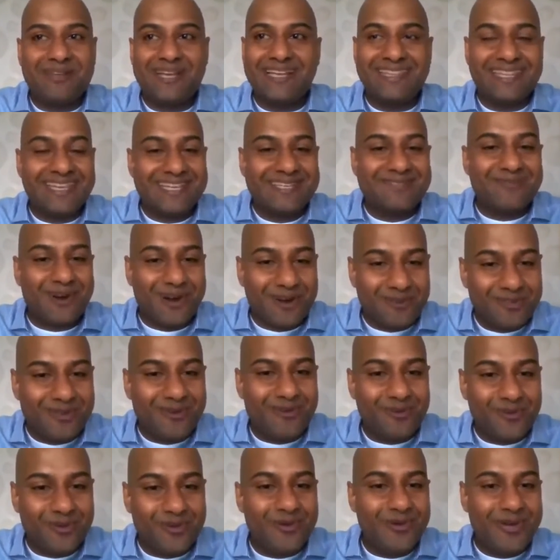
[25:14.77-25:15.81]
And I think it's one of
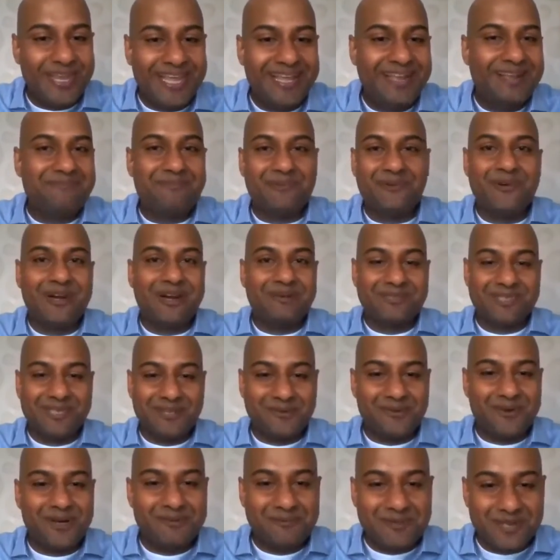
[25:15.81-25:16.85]
the unique programs in the
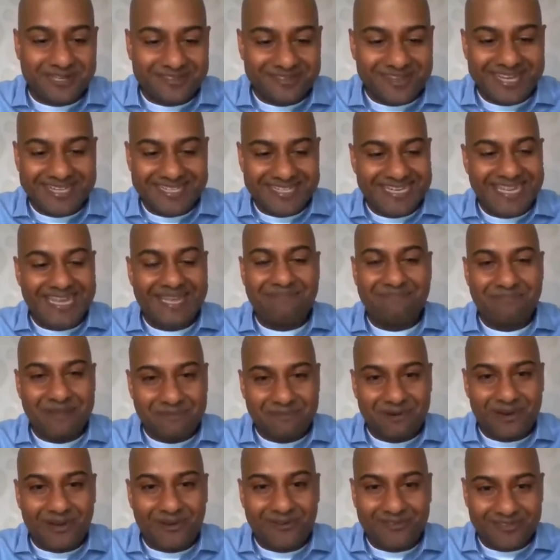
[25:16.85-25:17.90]
world, because I teach
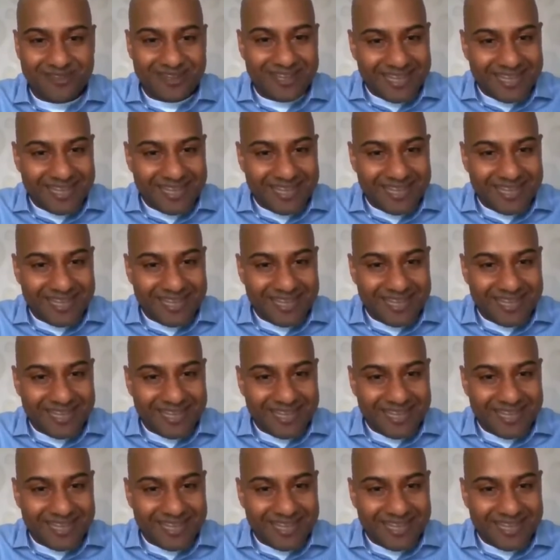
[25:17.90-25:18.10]
people off,